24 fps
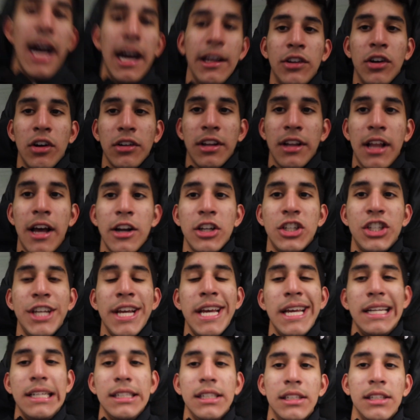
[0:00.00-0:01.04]
yeah, I talked tell, a lot of
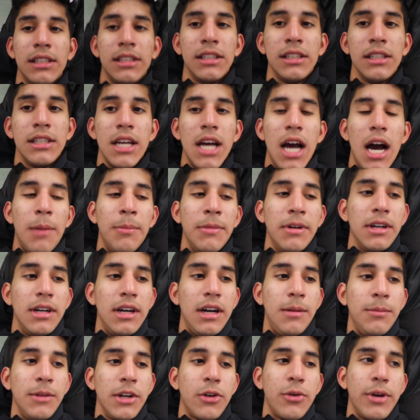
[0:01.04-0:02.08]
shit. I'm
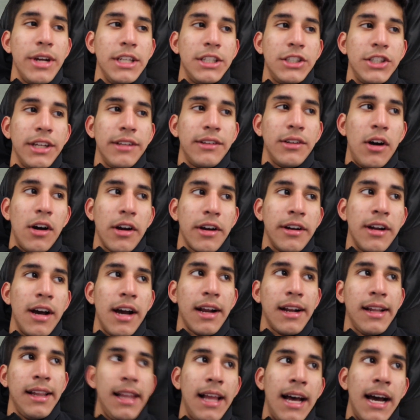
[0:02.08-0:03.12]
a I'm a great shit talk.
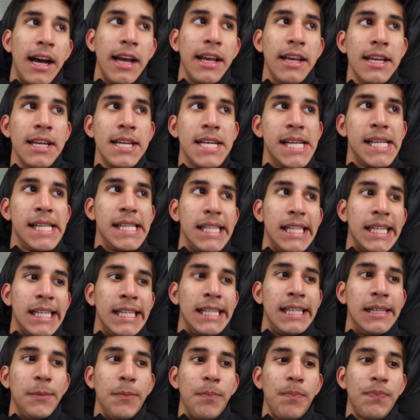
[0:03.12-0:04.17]
Not gonna lie. Yeah,
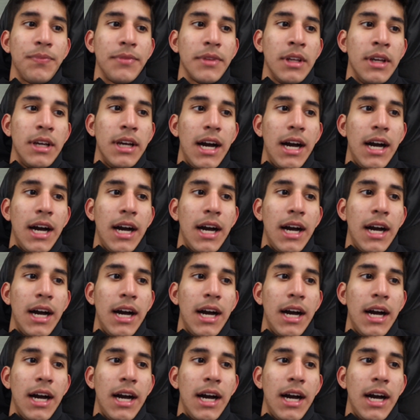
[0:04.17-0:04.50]
um, so I.